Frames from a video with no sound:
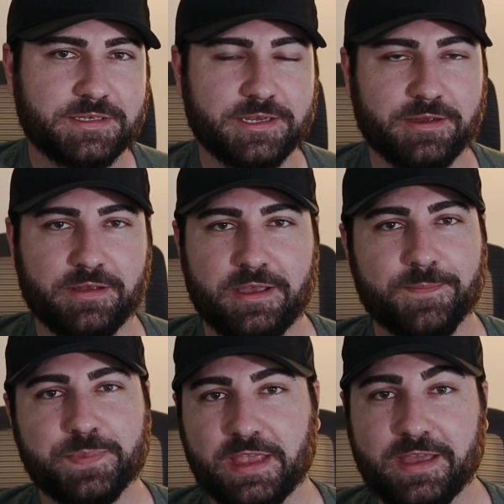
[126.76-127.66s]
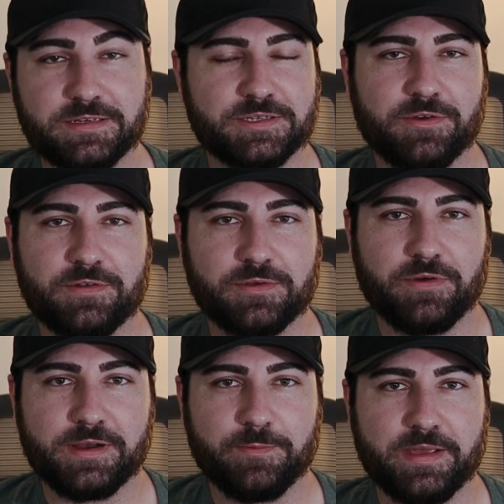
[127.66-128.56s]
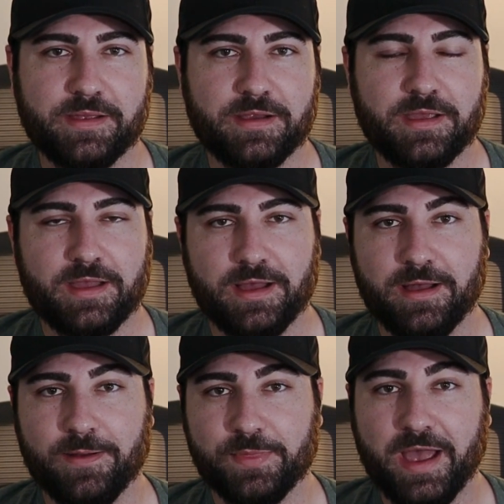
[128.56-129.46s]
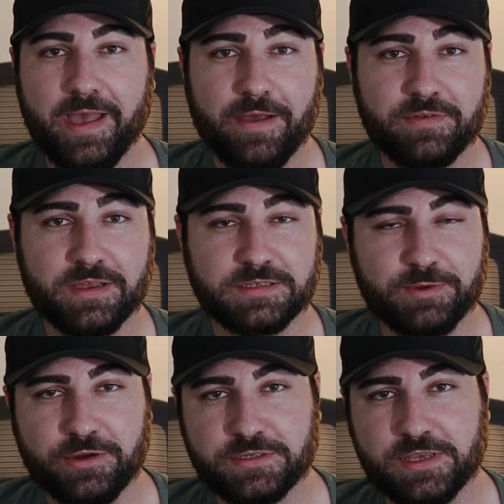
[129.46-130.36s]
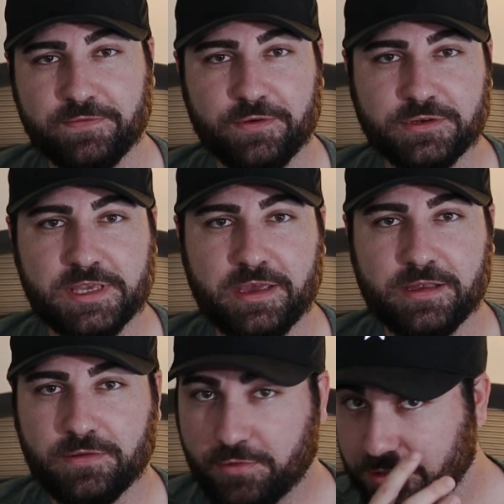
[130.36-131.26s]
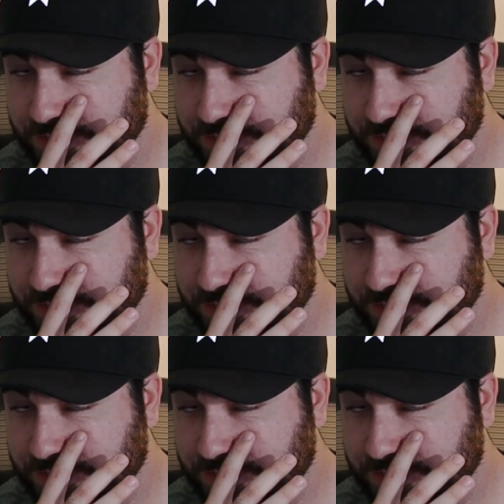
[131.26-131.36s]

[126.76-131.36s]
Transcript: so they get stolen quite a bit. I haven't experienced it firsthand or